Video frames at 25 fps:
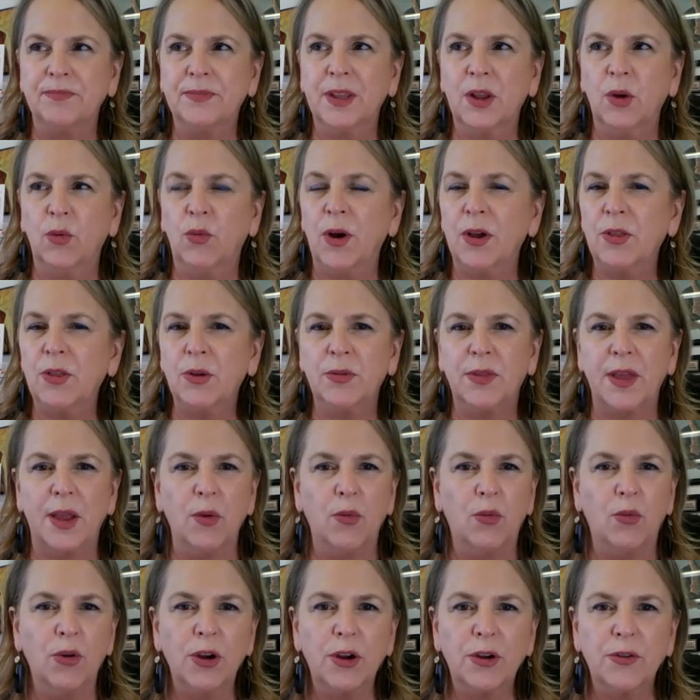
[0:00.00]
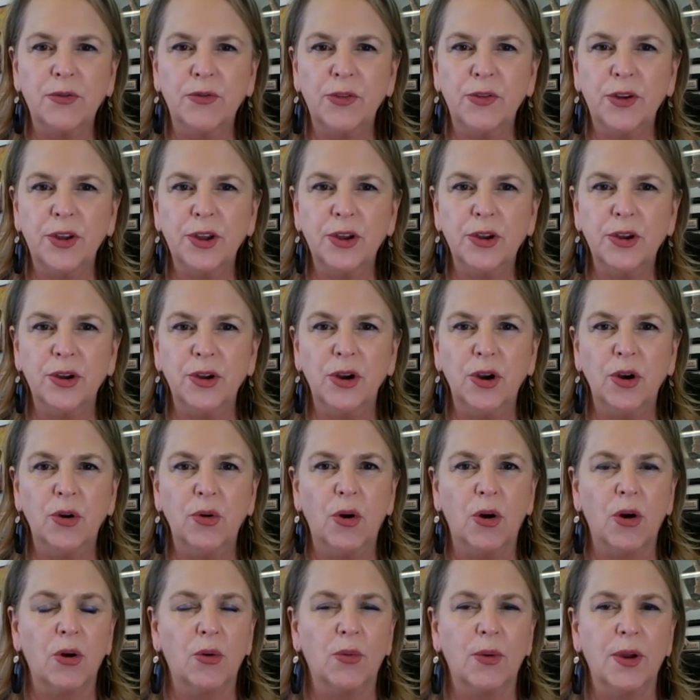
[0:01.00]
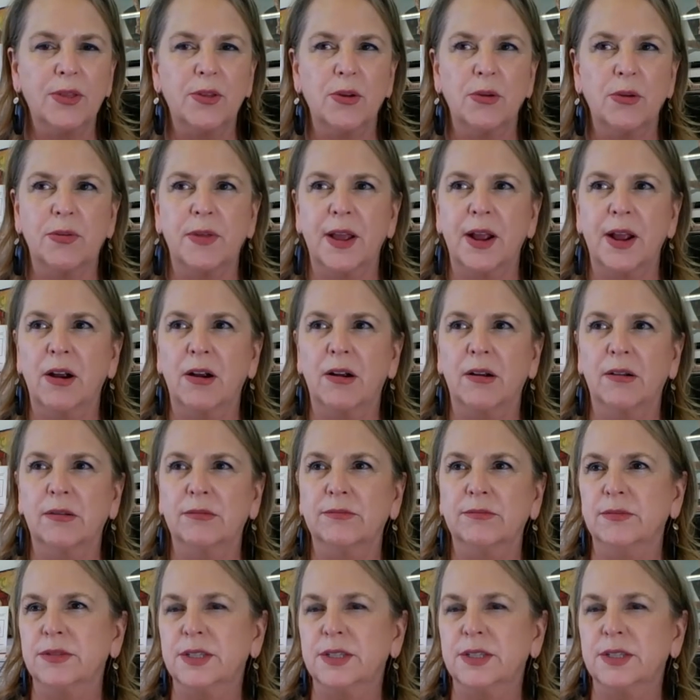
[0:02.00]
whether they work for you or whether they're